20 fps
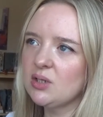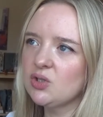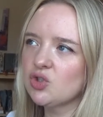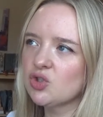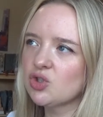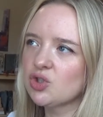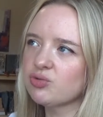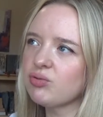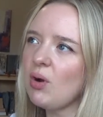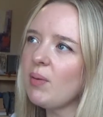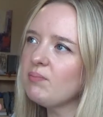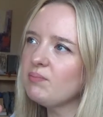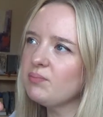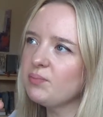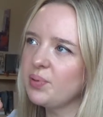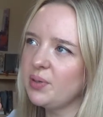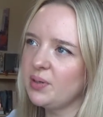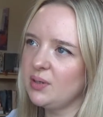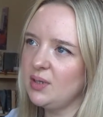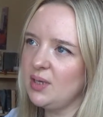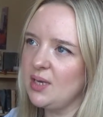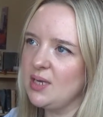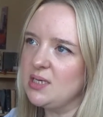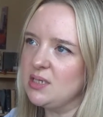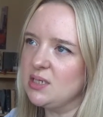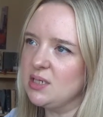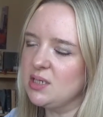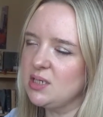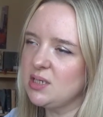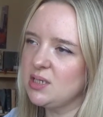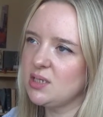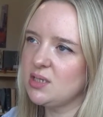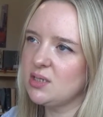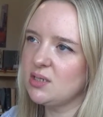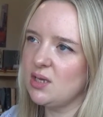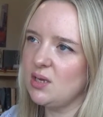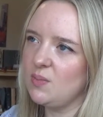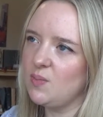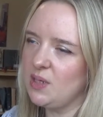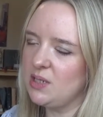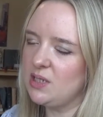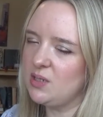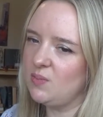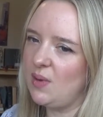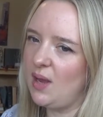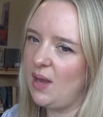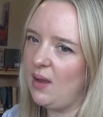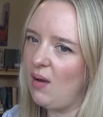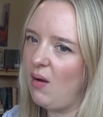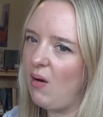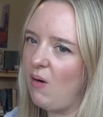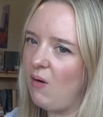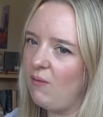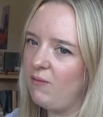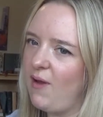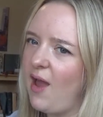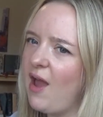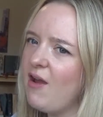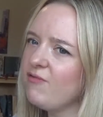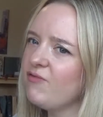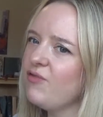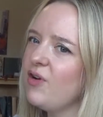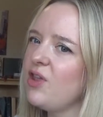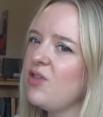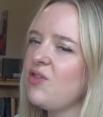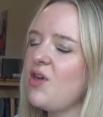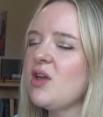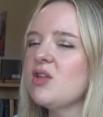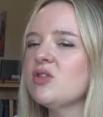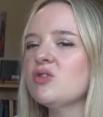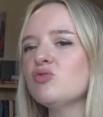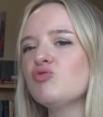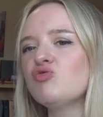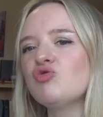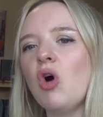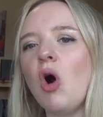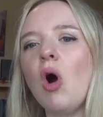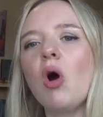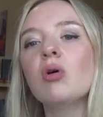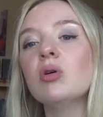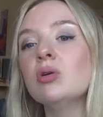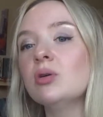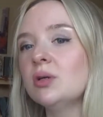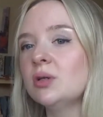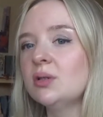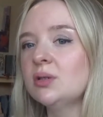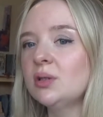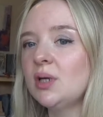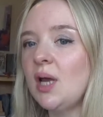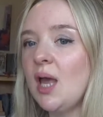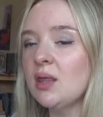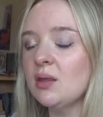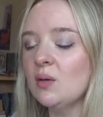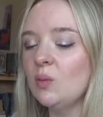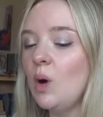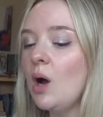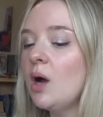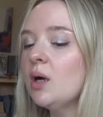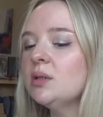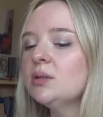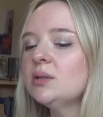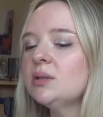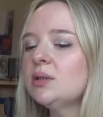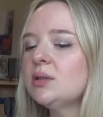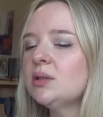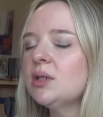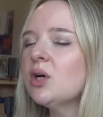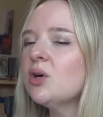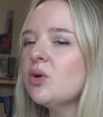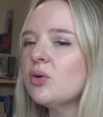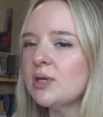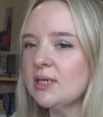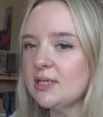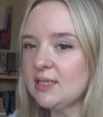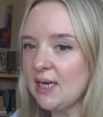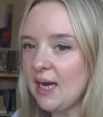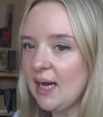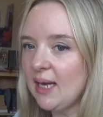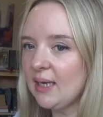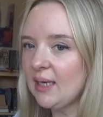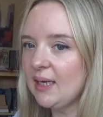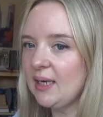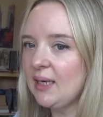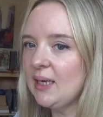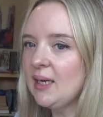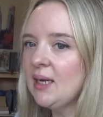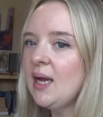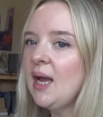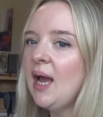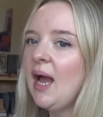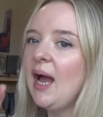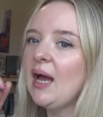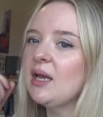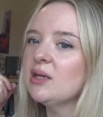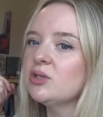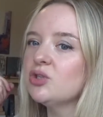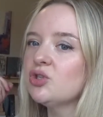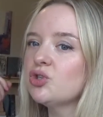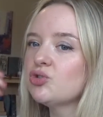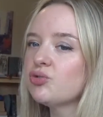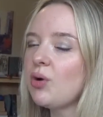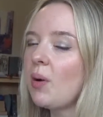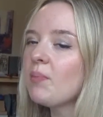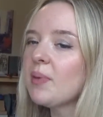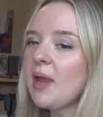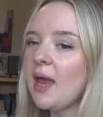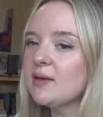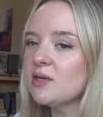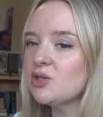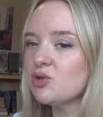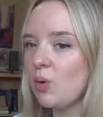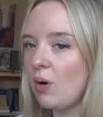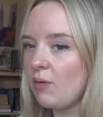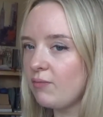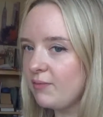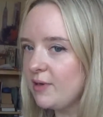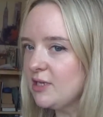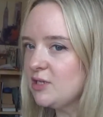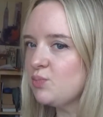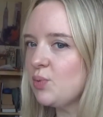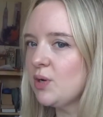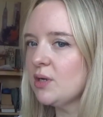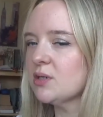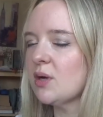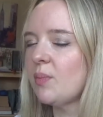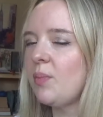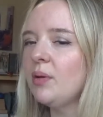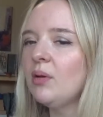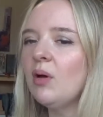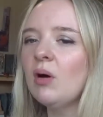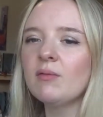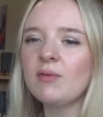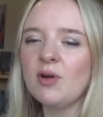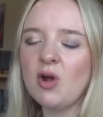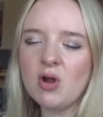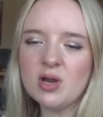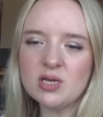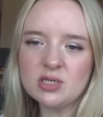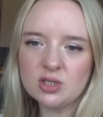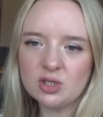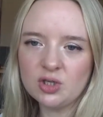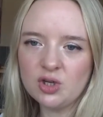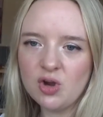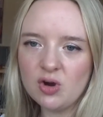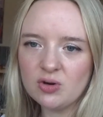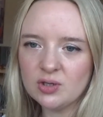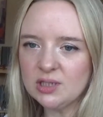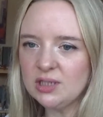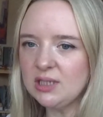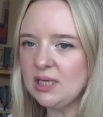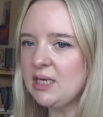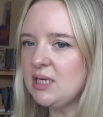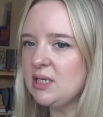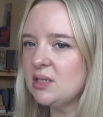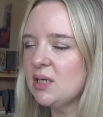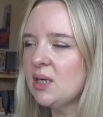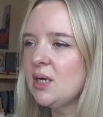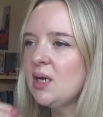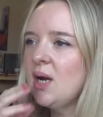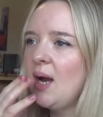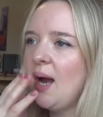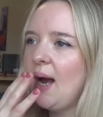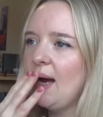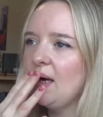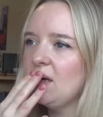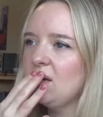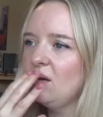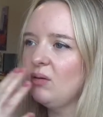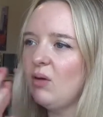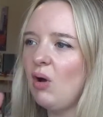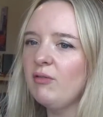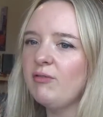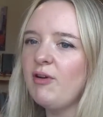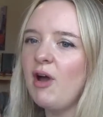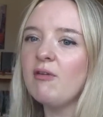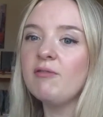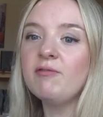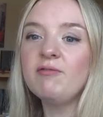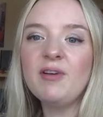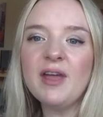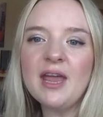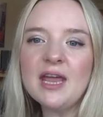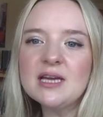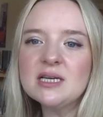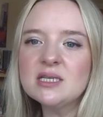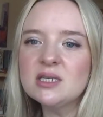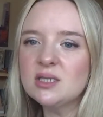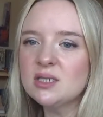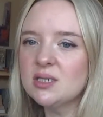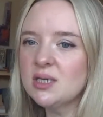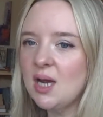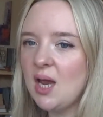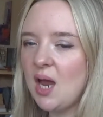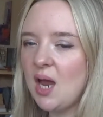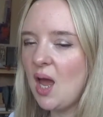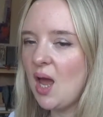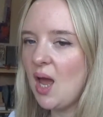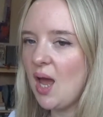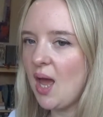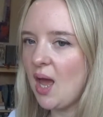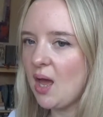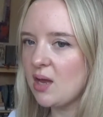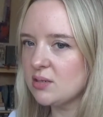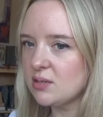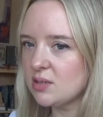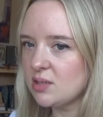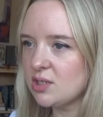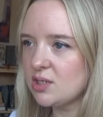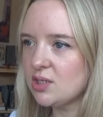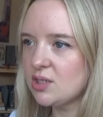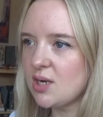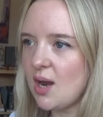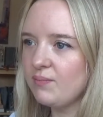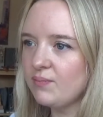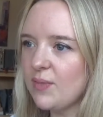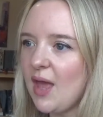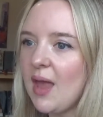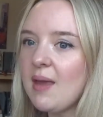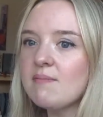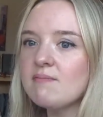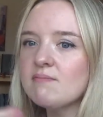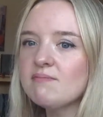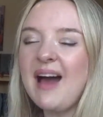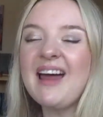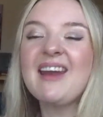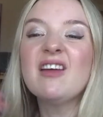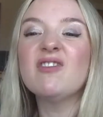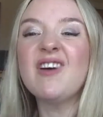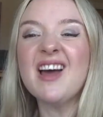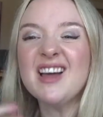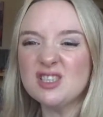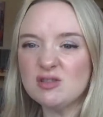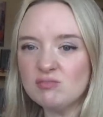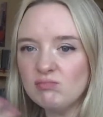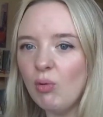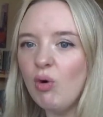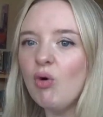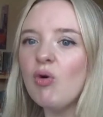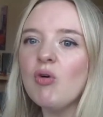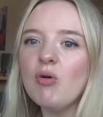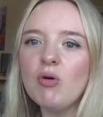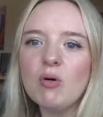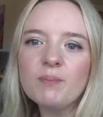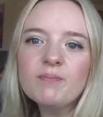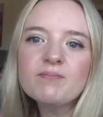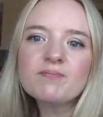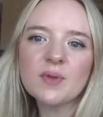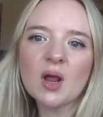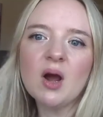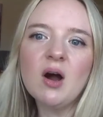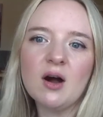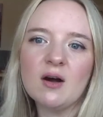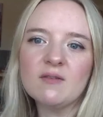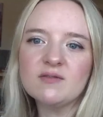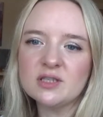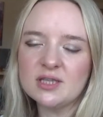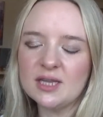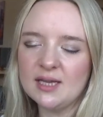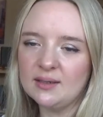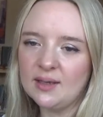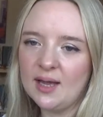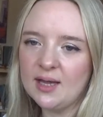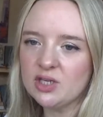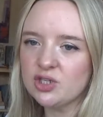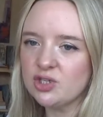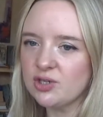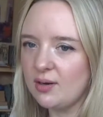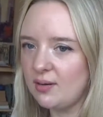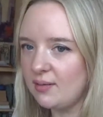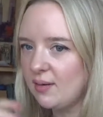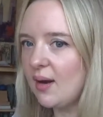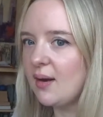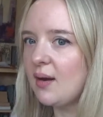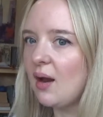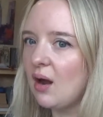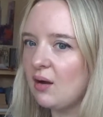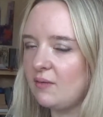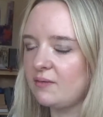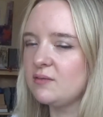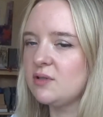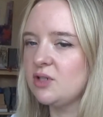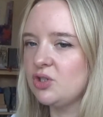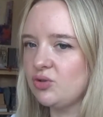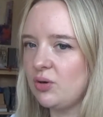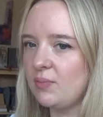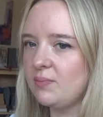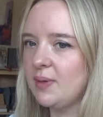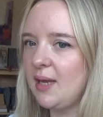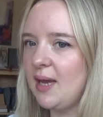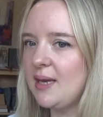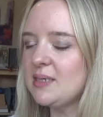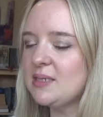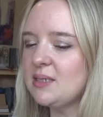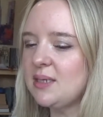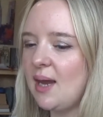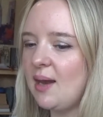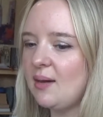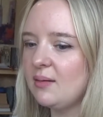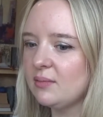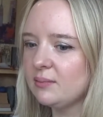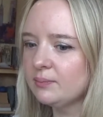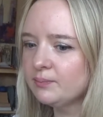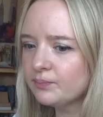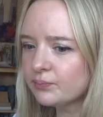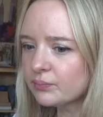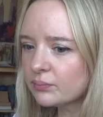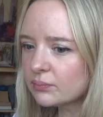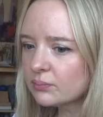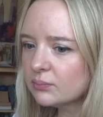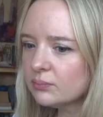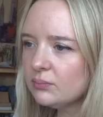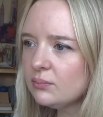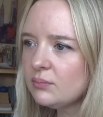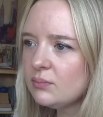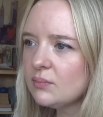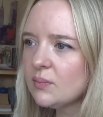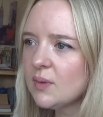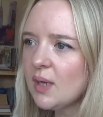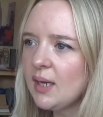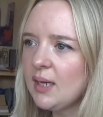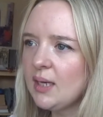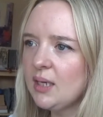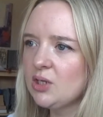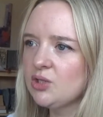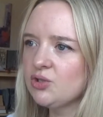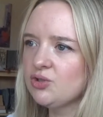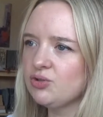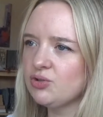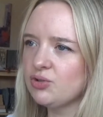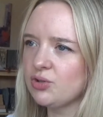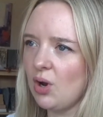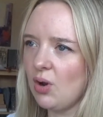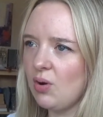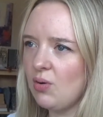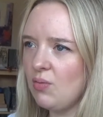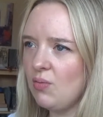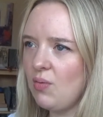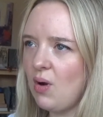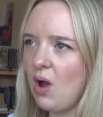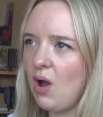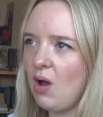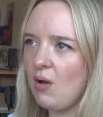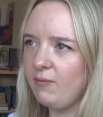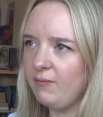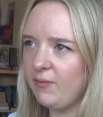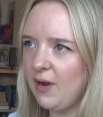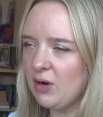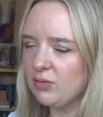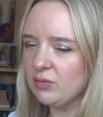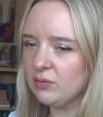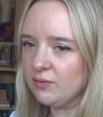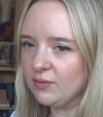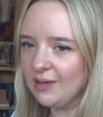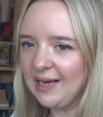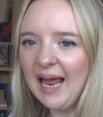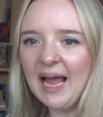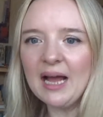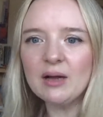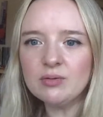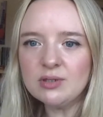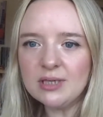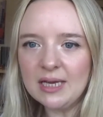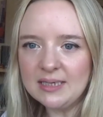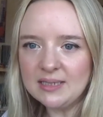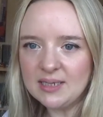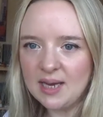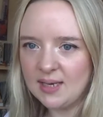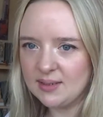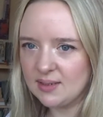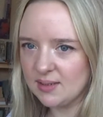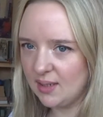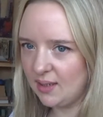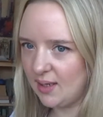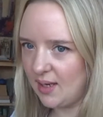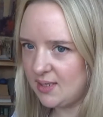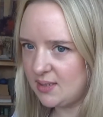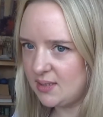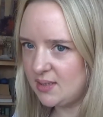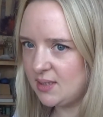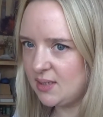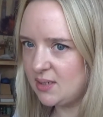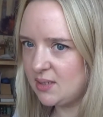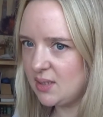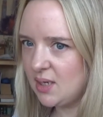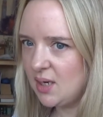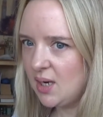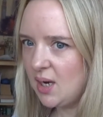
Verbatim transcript: Trump is the epitome of everything the wrong in the world, according to Ali. And Trump getting into office brings up a lot of her insecurities and a lot of her fears and they manifest more after the election and after Trump gets in. So her fear of clowns gets escalated.